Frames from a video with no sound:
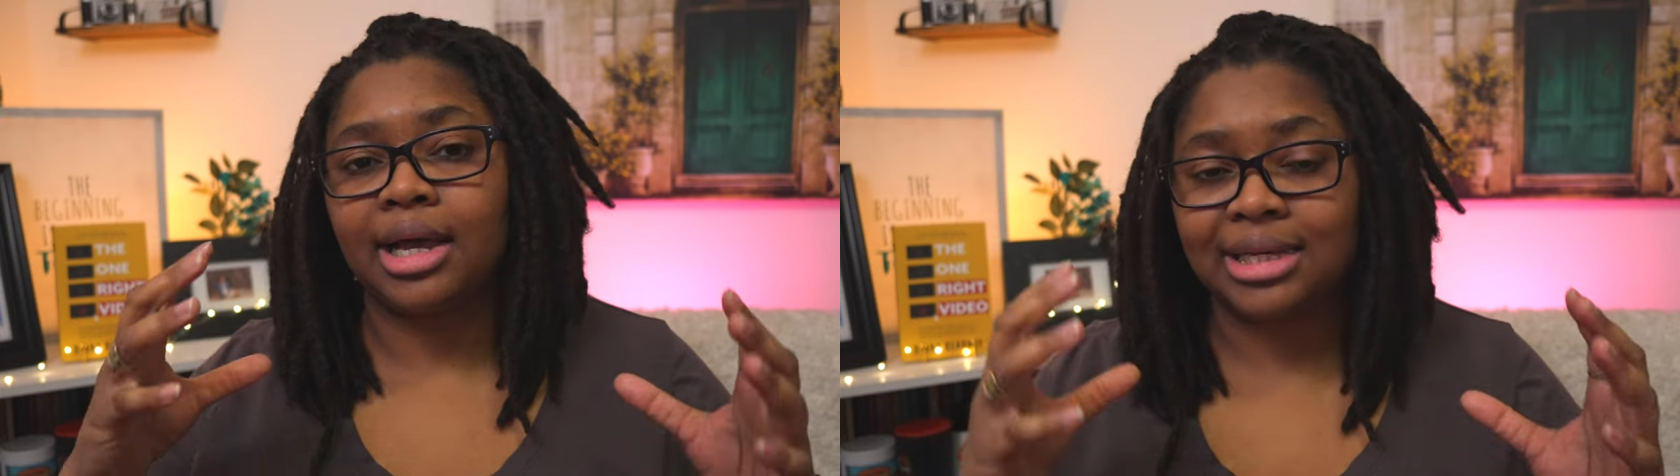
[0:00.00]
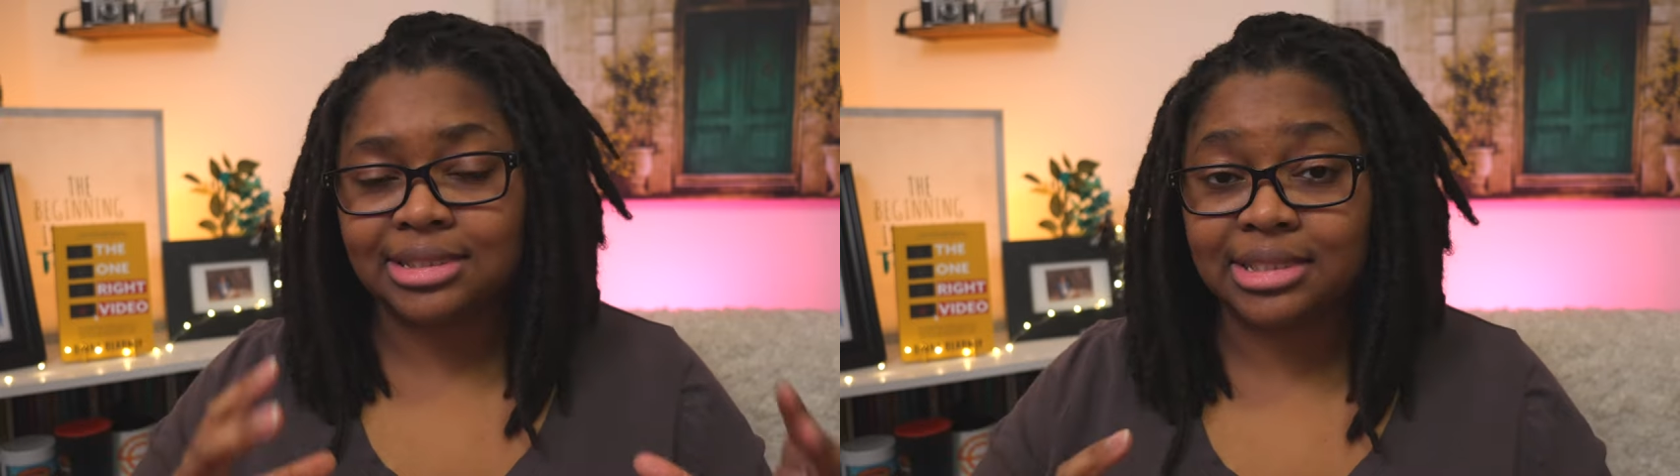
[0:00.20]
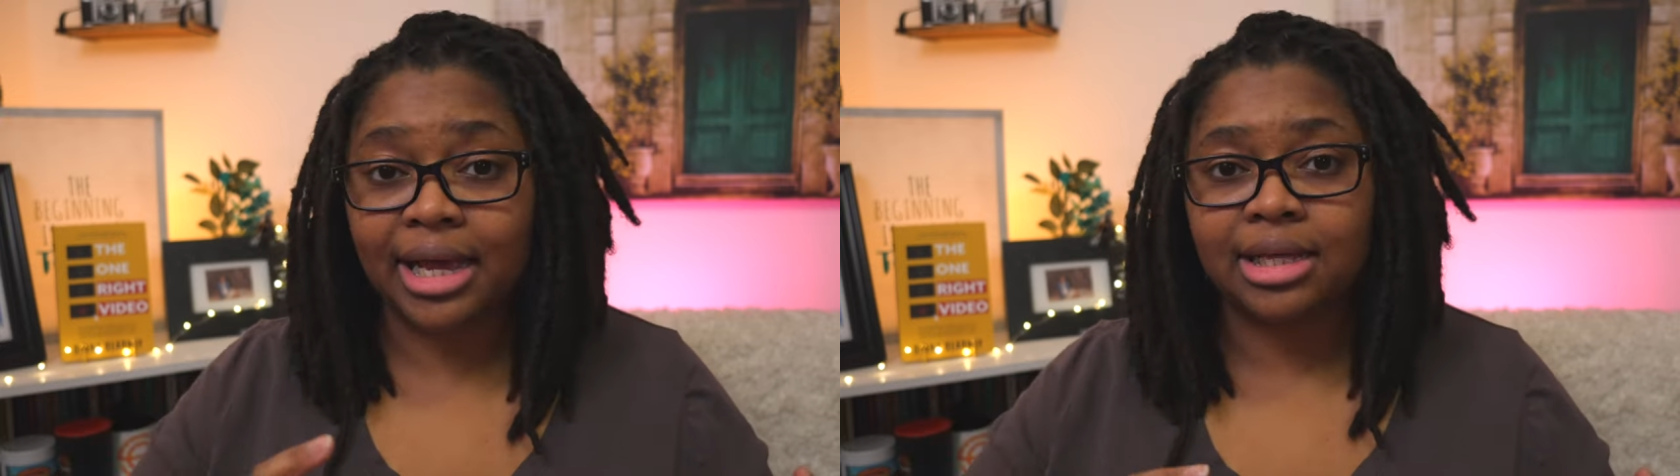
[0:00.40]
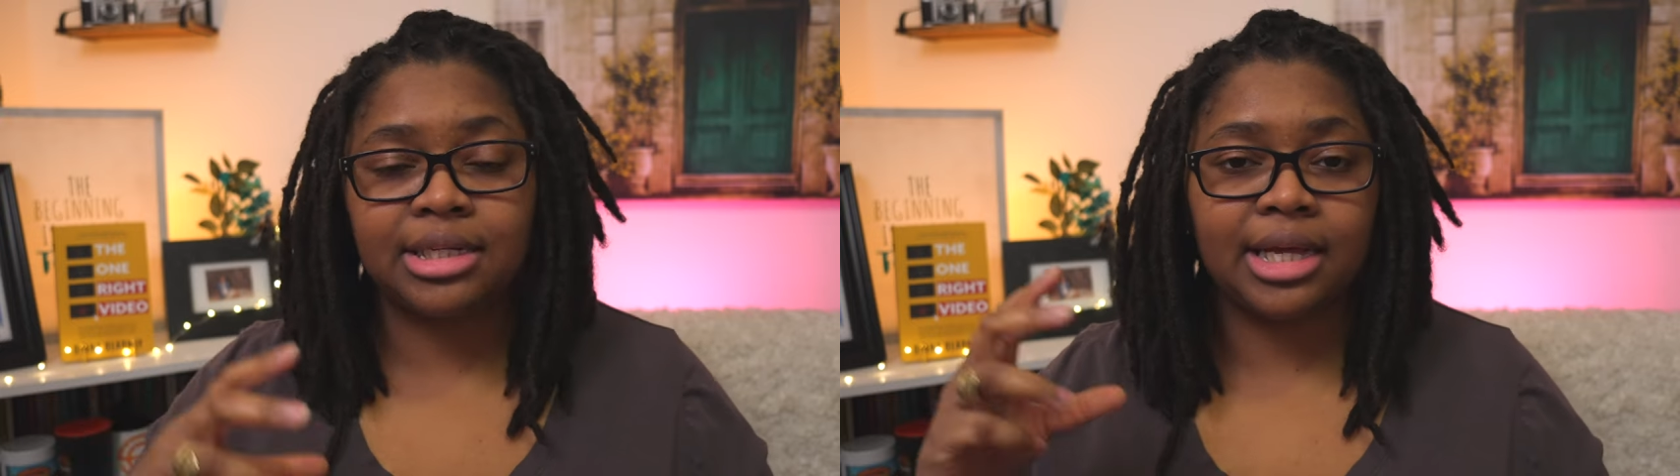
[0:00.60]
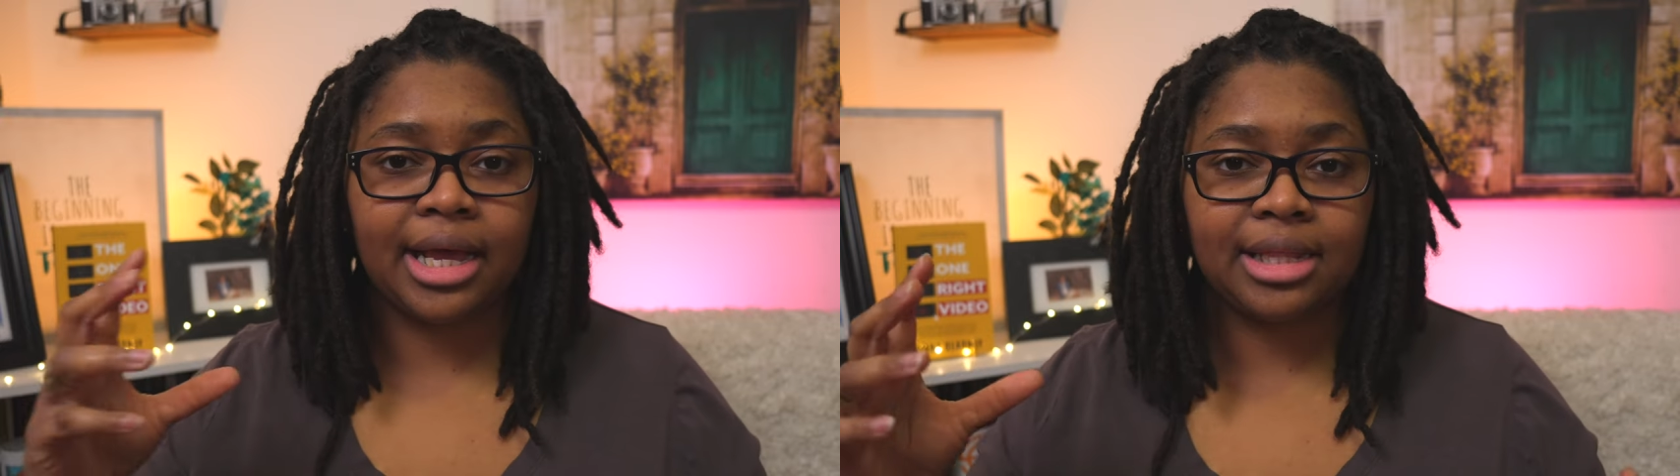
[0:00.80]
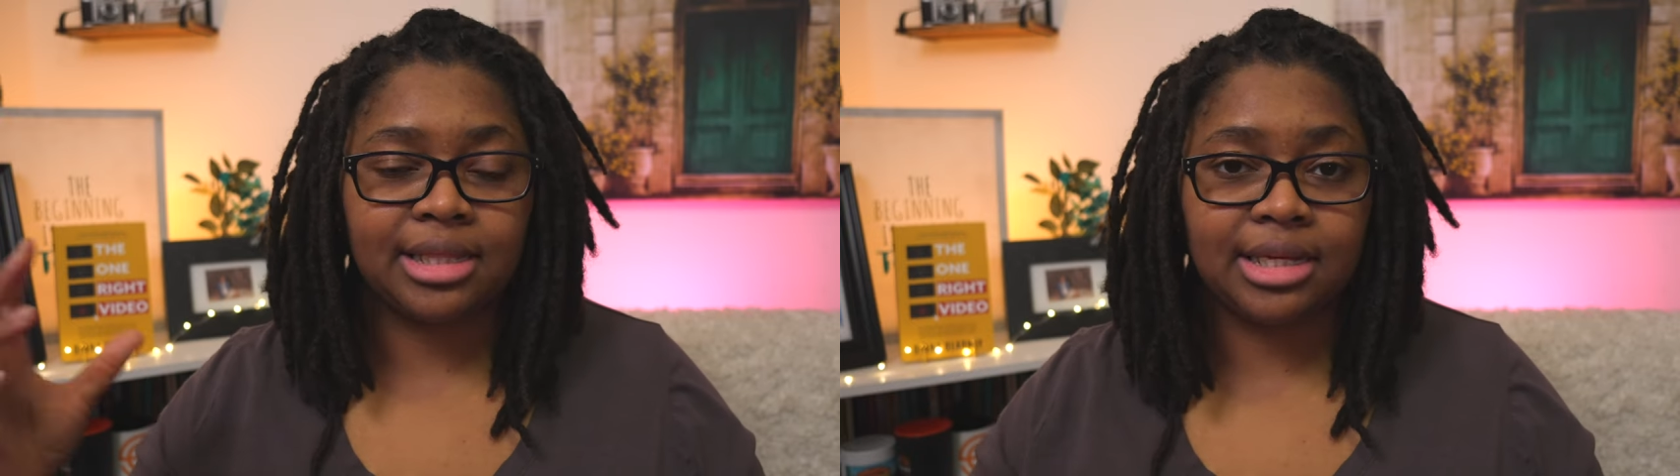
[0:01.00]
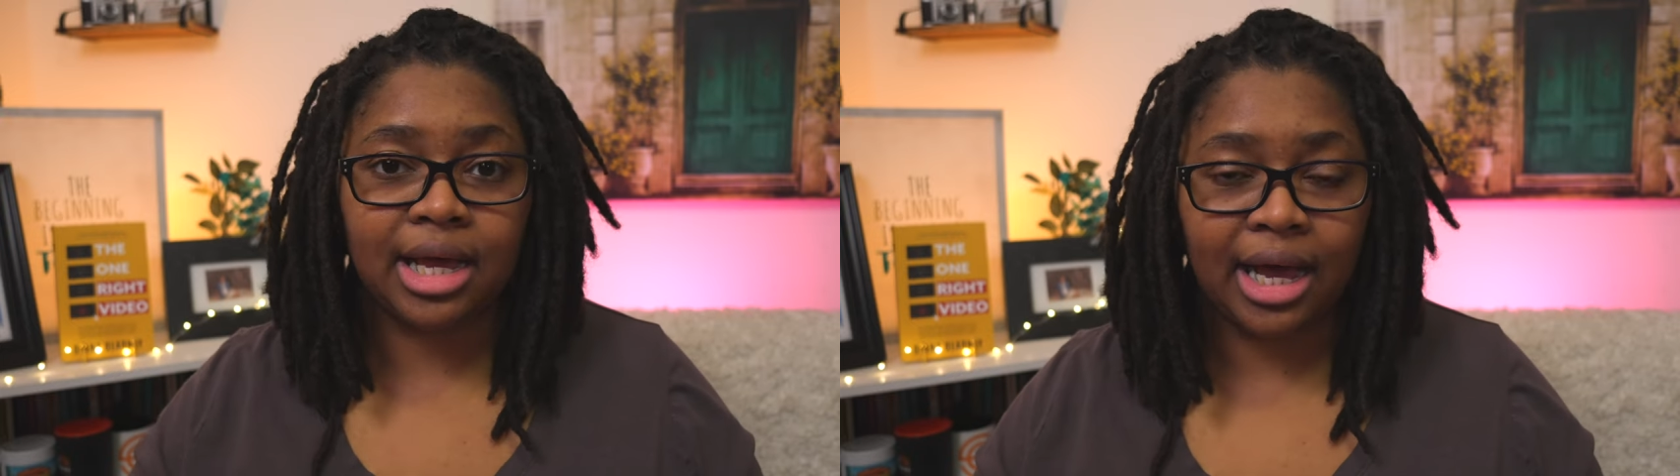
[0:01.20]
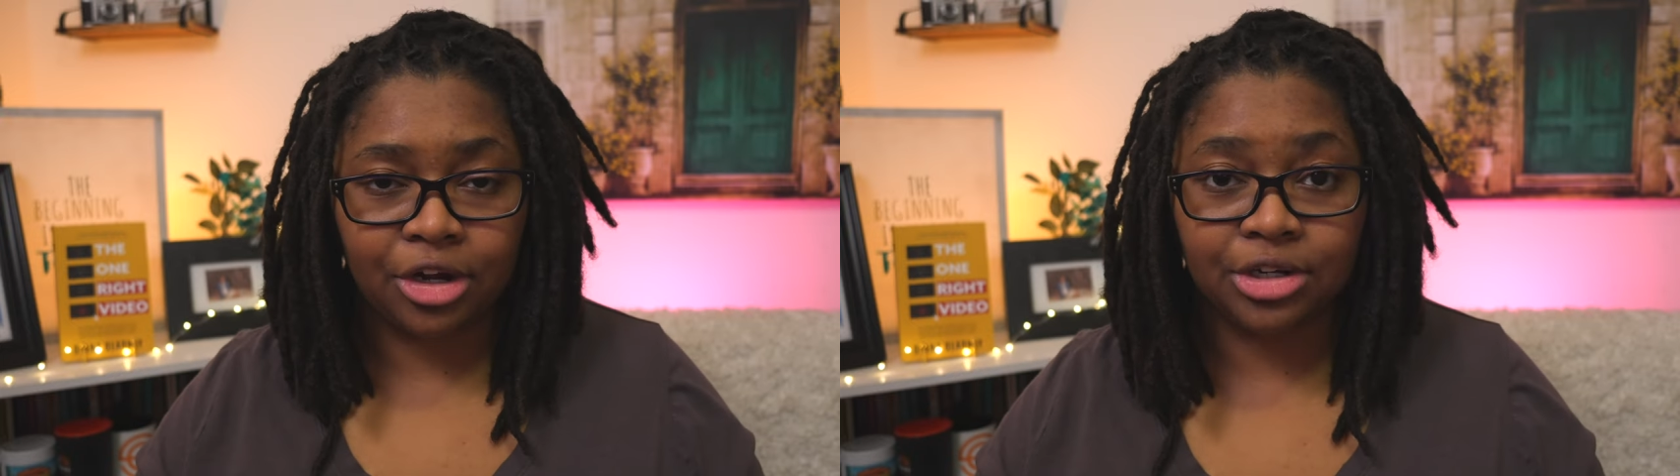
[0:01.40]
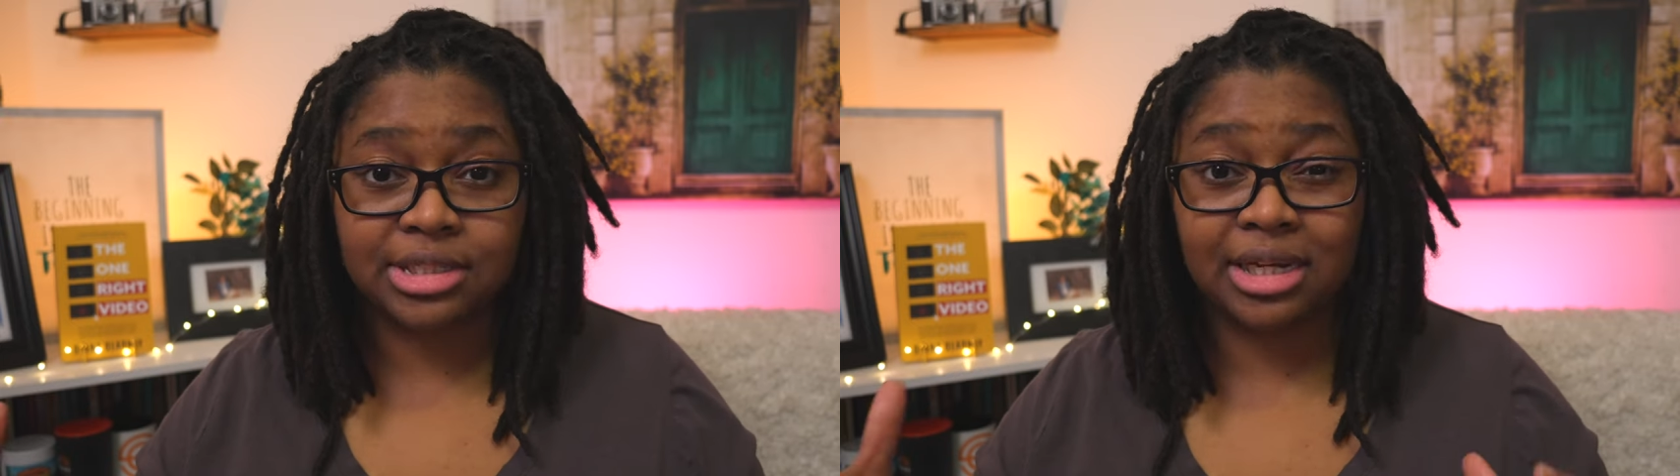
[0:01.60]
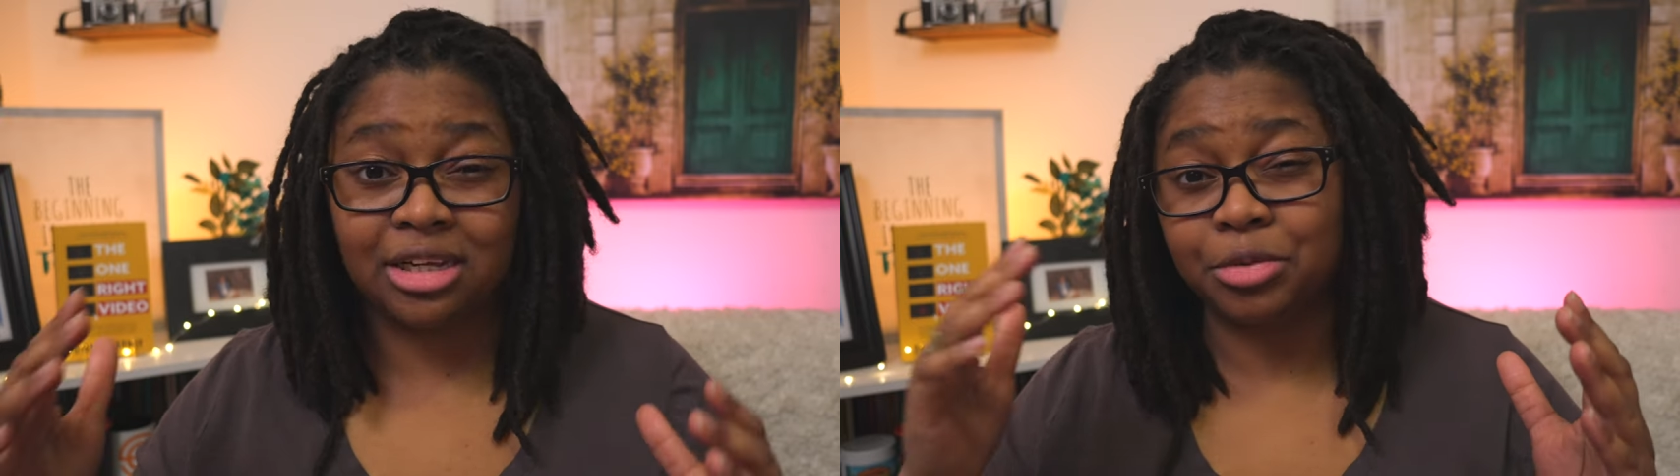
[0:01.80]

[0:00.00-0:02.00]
exactly at the higher setting,